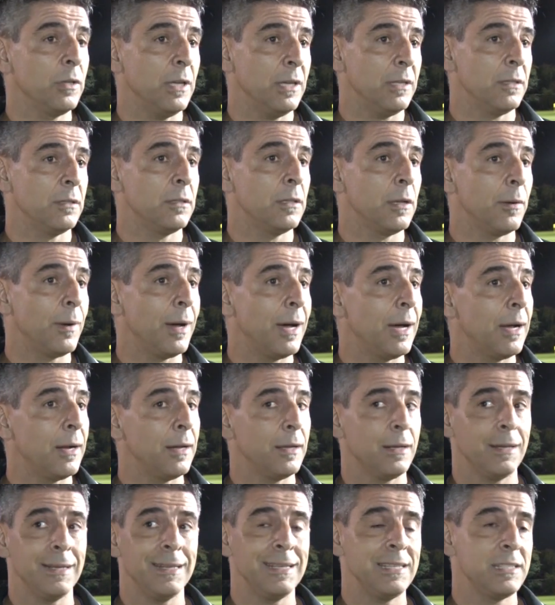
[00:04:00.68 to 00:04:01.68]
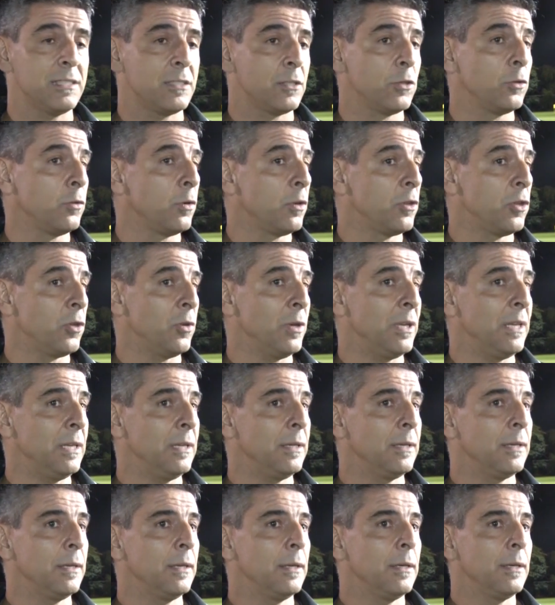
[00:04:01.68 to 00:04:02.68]
that there are at least 2 or
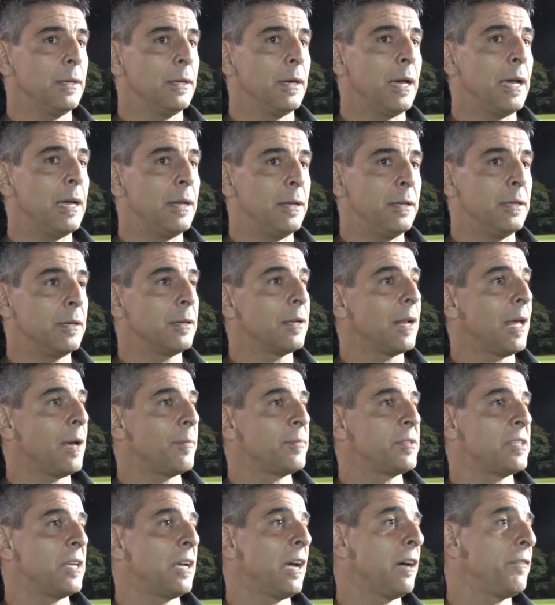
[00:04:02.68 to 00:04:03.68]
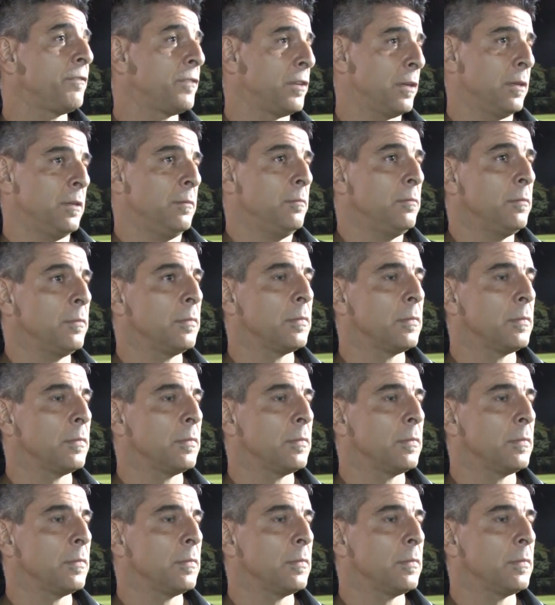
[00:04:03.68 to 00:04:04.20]
3 A-League clubs there after him.